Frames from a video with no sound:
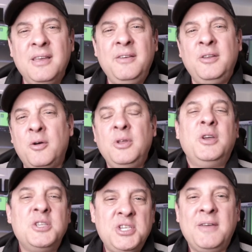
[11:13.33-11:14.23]
You know, you
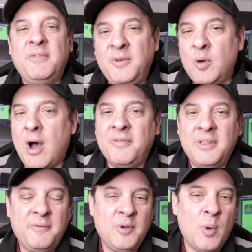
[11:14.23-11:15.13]
can shave a few off of
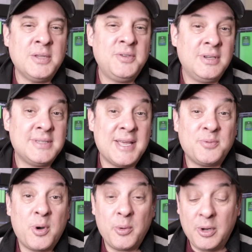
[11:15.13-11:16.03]
there if you want to, because
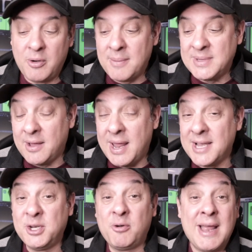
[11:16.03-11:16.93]
that's where we crapped out. I
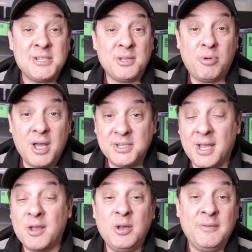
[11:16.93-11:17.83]
actually crashed the
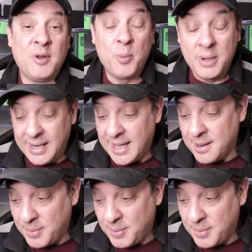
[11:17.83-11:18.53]
project. I couldn't even open it again.